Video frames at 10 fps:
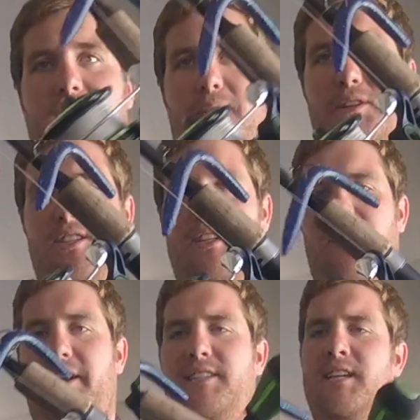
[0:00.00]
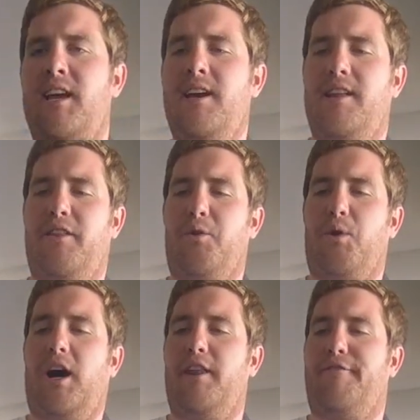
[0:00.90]
which is hilarious. And then the
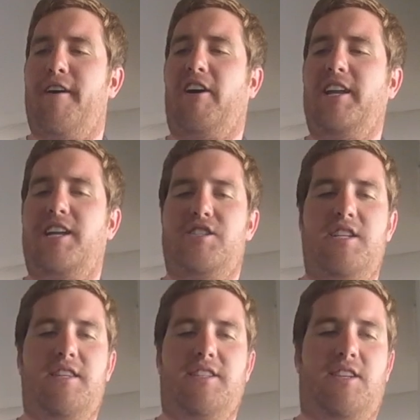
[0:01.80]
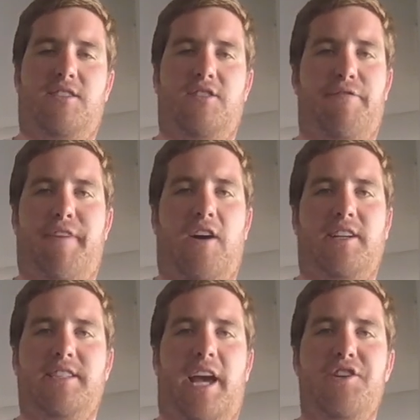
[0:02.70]
rod, the FALCON HD, this is
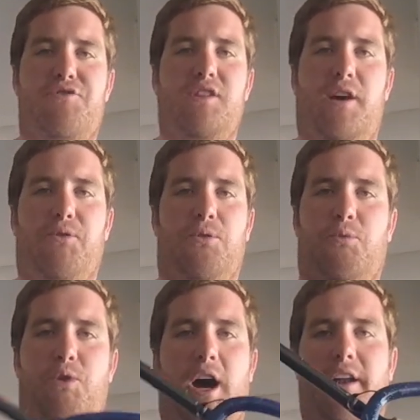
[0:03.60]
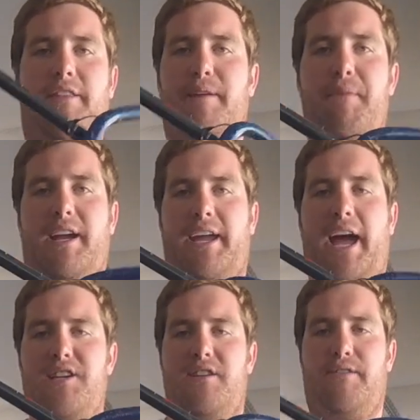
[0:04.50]
Falcon's entry-level rod. They make a
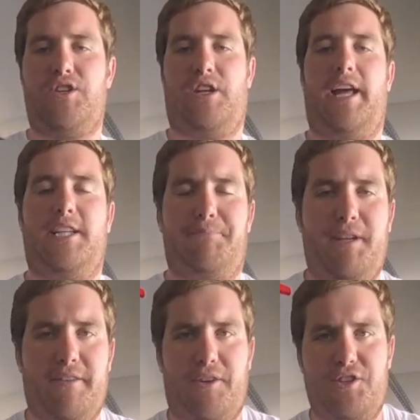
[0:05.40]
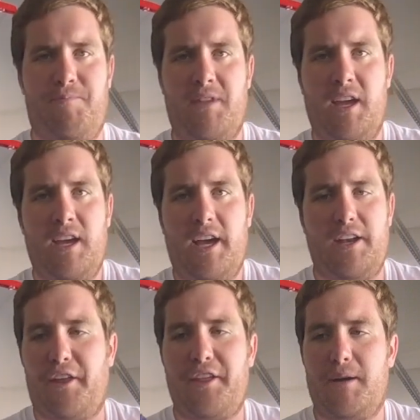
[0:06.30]
casting version and a spinning version,
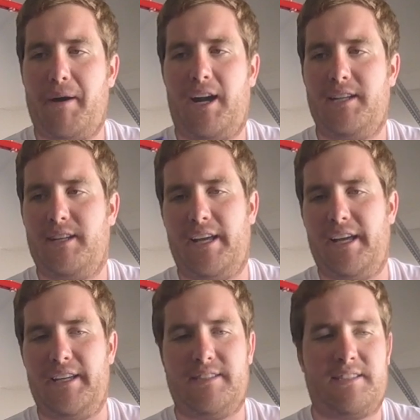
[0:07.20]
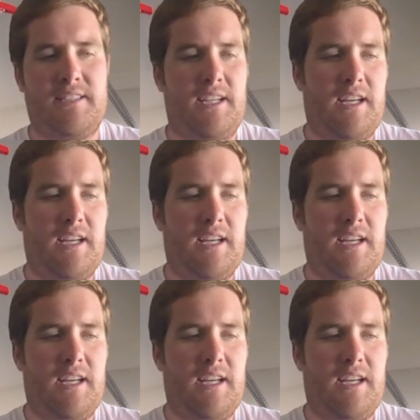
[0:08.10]
and nothing about it is